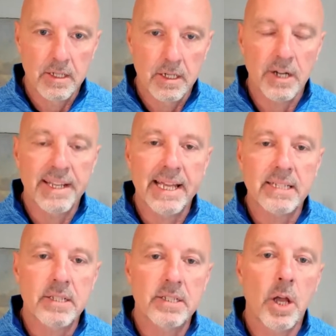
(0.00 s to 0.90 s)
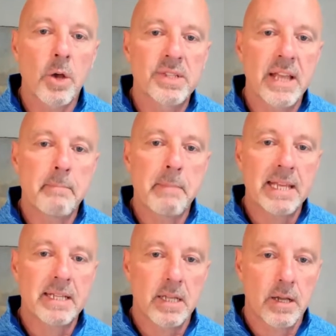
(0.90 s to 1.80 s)
Our guest is Jose
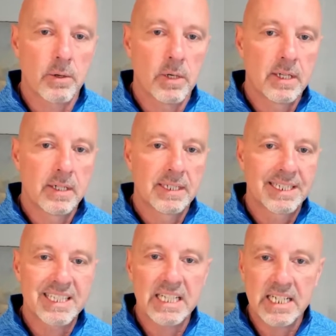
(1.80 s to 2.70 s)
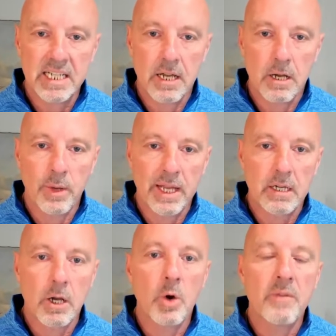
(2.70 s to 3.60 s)
Maeso, CTO and
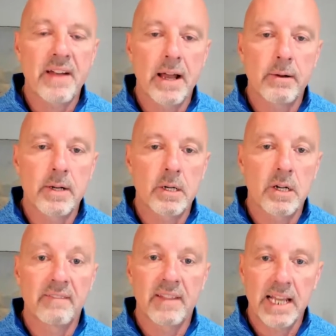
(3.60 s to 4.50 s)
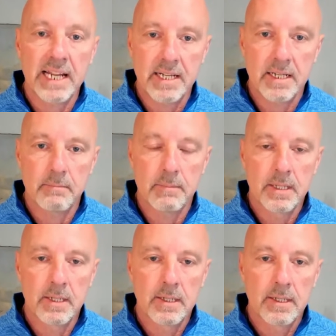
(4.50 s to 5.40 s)
Co-Founder of Lighteum.
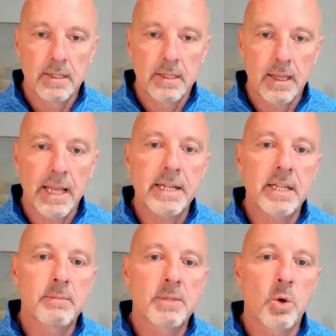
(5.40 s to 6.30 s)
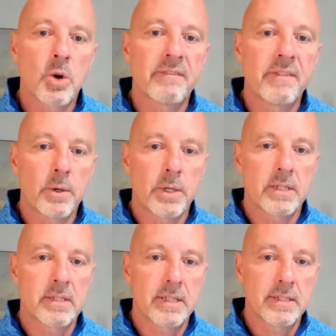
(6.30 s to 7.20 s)
Lighteum's core
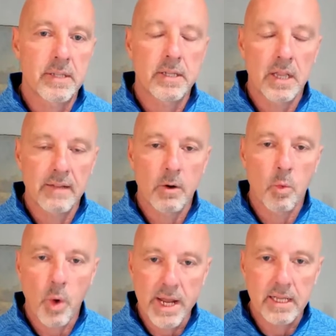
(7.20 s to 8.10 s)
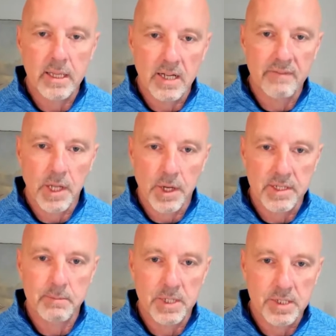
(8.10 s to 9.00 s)
focus is to deliver white glove
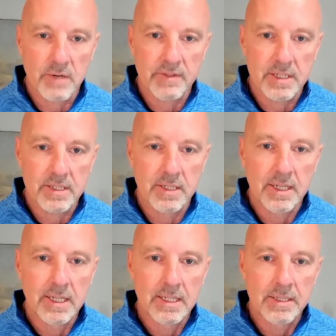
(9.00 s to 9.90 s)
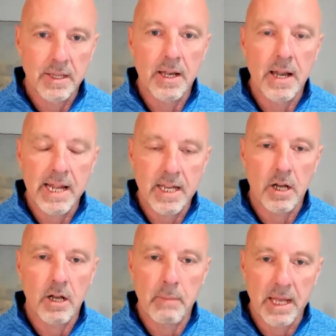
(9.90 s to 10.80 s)
customer service to the
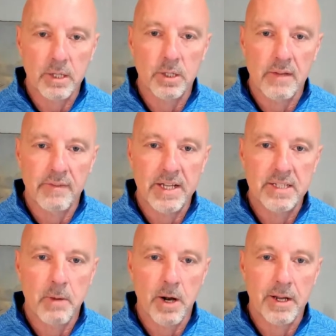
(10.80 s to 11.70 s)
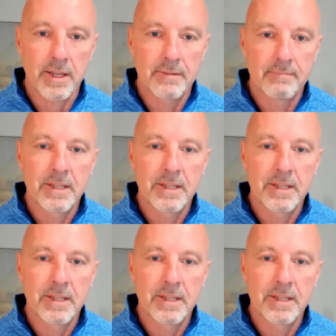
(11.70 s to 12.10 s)
Nitinol medical device market.